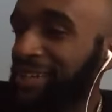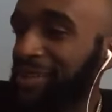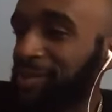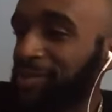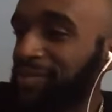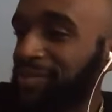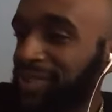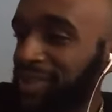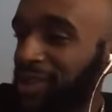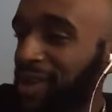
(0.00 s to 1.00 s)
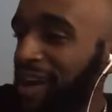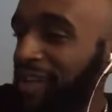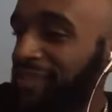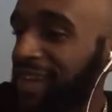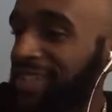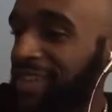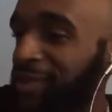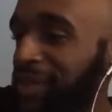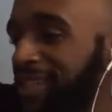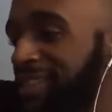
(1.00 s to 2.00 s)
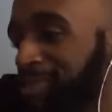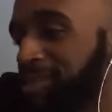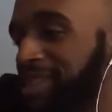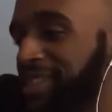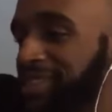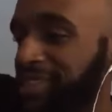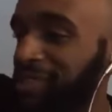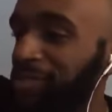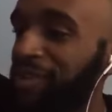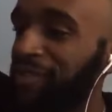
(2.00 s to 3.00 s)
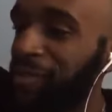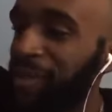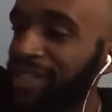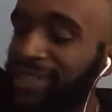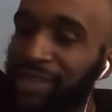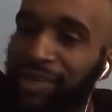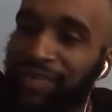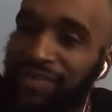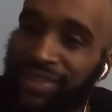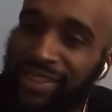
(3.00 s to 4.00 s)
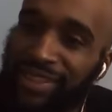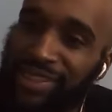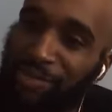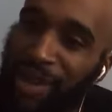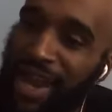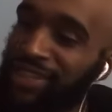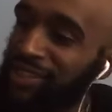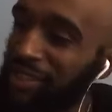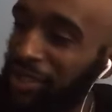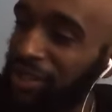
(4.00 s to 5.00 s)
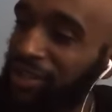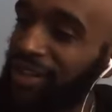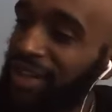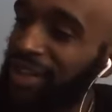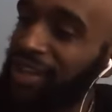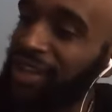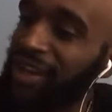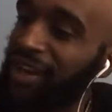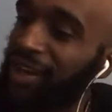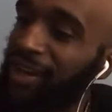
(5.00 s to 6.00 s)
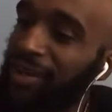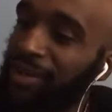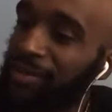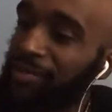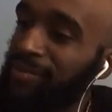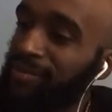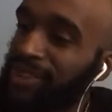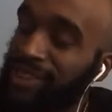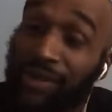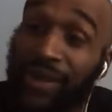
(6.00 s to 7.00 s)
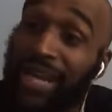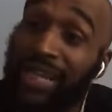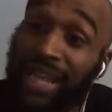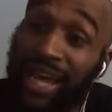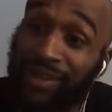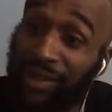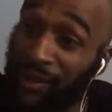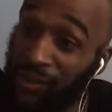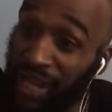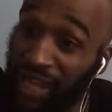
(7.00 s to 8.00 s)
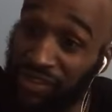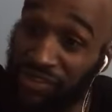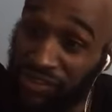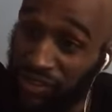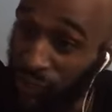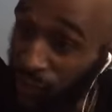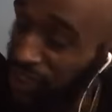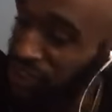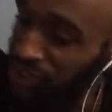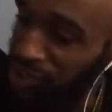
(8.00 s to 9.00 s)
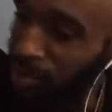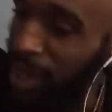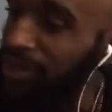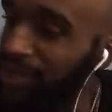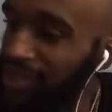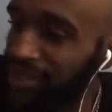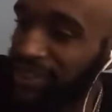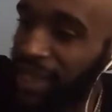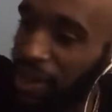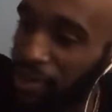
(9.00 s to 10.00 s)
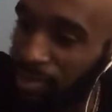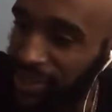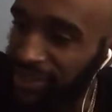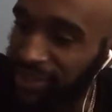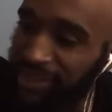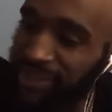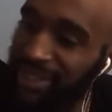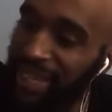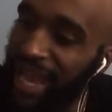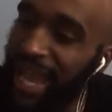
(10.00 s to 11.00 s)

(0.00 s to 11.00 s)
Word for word: Um, you know, I've as I went into business to my, for myself this past year, um, still had a lot of answers and questions about this entire business.